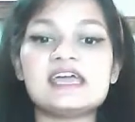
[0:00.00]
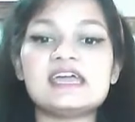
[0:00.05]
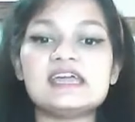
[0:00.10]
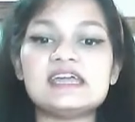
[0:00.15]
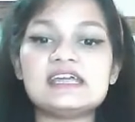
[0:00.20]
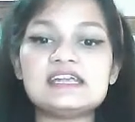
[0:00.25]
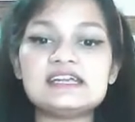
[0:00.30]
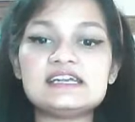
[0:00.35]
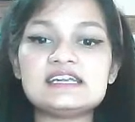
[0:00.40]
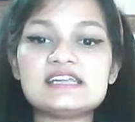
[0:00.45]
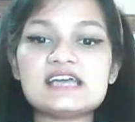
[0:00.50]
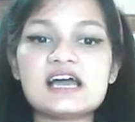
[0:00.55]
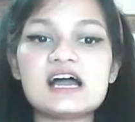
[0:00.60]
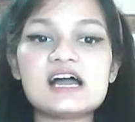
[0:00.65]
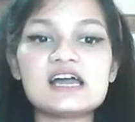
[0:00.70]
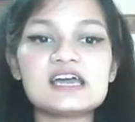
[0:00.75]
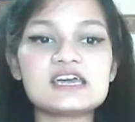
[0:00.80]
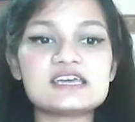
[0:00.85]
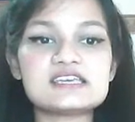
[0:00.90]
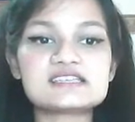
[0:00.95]
India
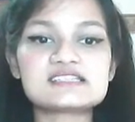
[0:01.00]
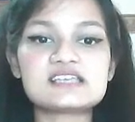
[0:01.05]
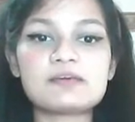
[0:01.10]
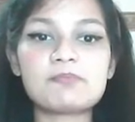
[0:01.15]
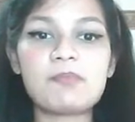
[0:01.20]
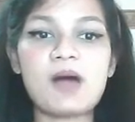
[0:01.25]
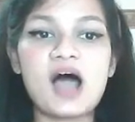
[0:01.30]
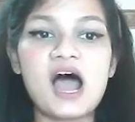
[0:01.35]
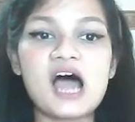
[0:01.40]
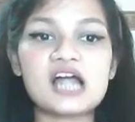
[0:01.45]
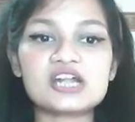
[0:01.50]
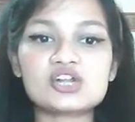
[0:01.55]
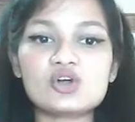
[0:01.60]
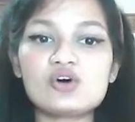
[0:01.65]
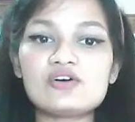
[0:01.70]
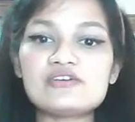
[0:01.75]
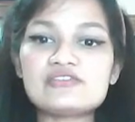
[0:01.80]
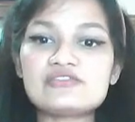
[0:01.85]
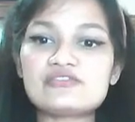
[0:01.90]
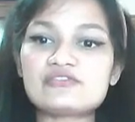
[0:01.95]
is a part
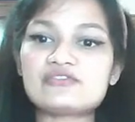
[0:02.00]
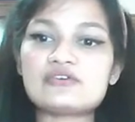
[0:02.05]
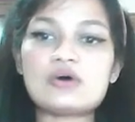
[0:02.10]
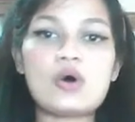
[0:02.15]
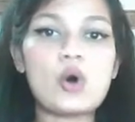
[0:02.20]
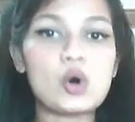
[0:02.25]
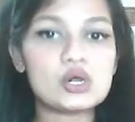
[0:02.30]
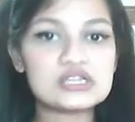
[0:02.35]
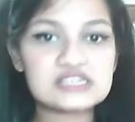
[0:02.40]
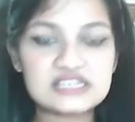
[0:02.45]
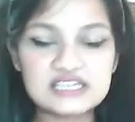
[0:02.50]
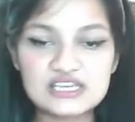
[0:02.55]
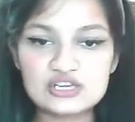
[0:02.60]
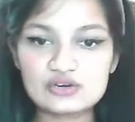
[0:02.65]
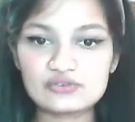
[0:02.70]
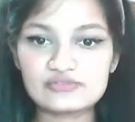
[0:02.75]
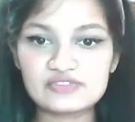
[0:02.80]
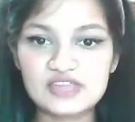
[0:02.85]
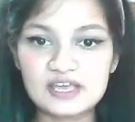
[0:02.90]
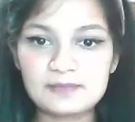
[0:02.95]
of all three
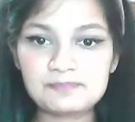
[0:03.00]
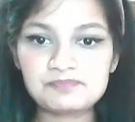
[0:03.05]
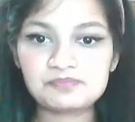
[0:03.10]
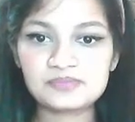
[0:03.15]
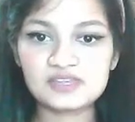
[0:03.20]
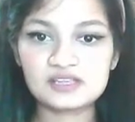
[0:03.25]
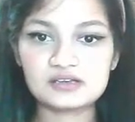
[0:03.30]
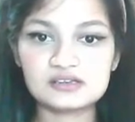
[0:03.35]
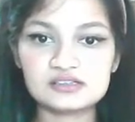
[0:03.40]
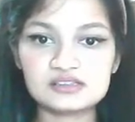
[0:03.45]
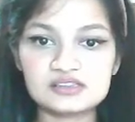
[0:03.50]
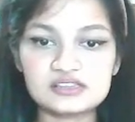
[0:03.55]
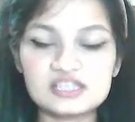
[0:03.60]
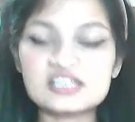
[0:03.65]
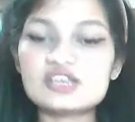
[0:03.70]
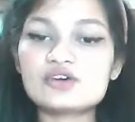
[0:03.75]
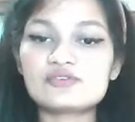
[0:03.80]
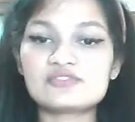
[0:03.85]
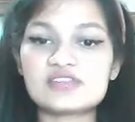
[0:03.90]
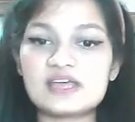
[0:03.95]
of them.
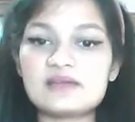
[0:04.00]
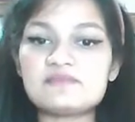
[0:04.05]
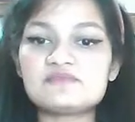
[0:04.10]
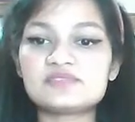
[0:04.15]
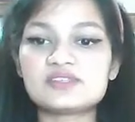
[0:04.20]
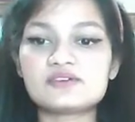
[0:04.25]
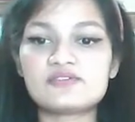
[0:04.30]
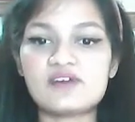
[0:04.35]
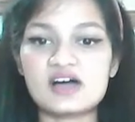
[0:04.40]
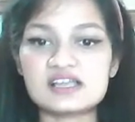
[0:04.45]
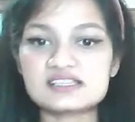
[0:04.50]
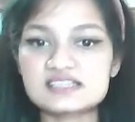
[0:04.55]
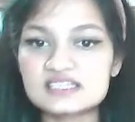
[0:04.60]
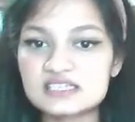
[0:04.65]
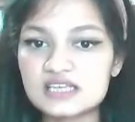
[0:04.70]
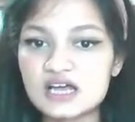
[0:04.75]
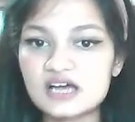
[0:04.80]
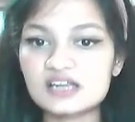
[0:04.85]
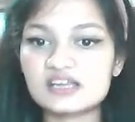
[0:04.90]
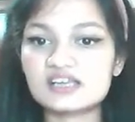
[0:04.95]
Three of them: the
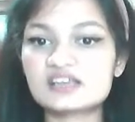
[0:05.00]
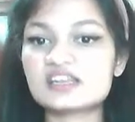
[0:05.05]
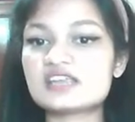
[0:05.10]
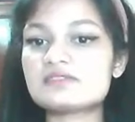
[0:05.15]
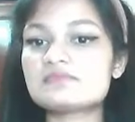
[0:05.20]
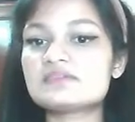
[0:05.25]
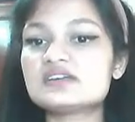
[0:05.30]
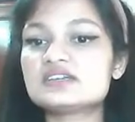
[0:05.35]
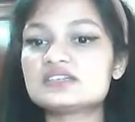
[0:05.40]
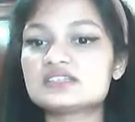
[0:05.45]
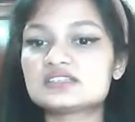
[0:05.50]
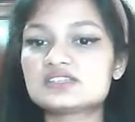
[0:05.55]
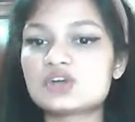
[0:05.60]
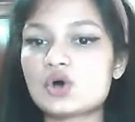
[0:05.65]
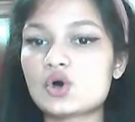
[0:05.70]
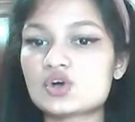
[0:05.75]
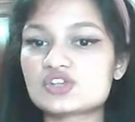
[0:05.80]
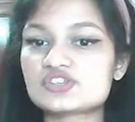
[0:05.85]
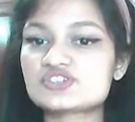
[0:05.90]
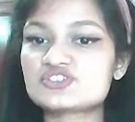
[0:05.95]
Wassenaar Agreement, the
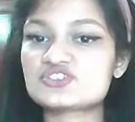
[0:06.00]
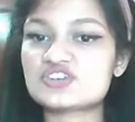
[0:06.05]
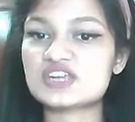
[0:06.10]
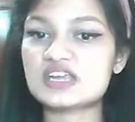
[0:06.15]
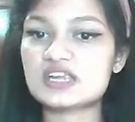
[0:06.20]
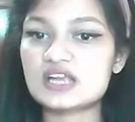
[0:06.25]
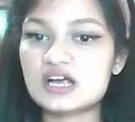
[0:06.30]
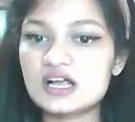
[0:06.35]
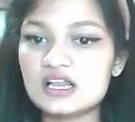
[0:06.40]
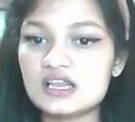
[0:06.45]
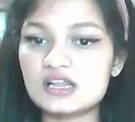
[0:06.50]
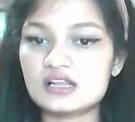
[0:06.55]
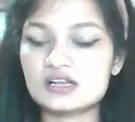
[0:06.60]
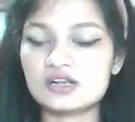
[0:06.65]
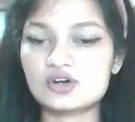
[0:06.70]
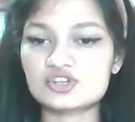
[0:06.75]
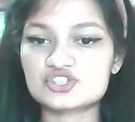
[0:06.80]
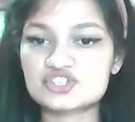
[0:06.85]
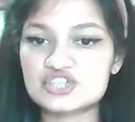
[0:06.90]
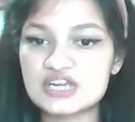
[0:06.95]

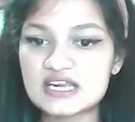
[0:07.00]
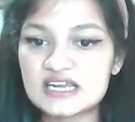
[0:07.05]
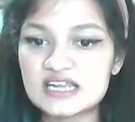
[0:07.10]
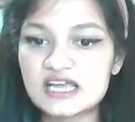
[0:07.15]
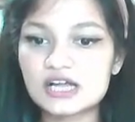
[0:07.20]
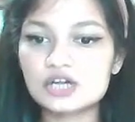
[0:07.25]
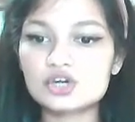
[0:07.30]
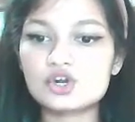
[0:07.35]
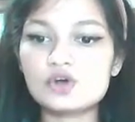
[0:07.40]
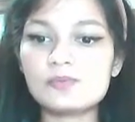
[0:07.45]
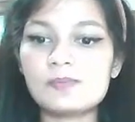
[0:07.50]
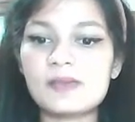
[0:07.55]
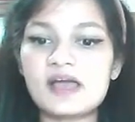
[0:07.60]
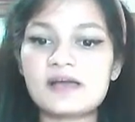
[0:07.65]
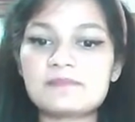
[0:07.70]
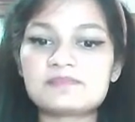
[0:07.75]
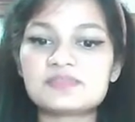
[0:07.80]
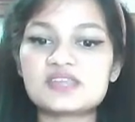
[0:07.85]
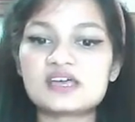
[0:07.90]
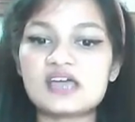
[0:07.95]
Australia Group,
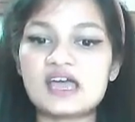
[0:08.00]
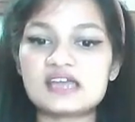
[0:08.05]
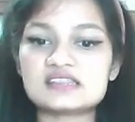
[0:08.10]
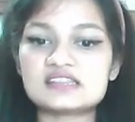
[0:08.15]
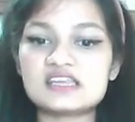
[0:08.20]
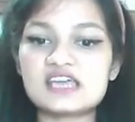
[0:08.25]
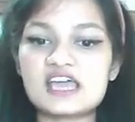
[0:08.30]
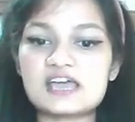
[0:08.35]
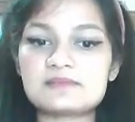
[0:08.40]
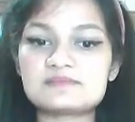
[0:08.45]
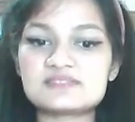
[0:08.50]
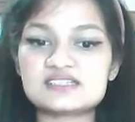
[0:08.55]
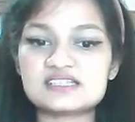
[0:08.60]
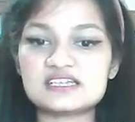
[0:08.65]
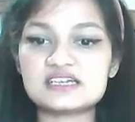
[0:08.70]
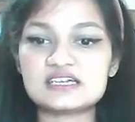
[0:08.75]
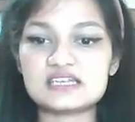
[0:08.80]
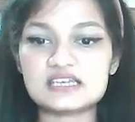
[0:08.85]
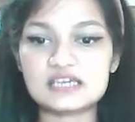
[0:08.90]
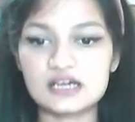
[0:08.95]
and the
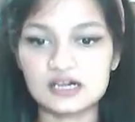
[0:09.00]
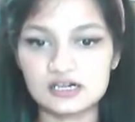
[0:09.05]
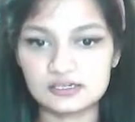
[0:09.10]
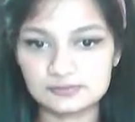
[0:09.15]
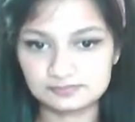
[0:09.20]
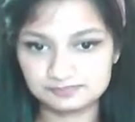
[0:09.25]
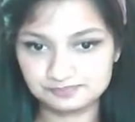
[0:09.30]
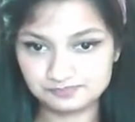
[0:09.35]
MCTR.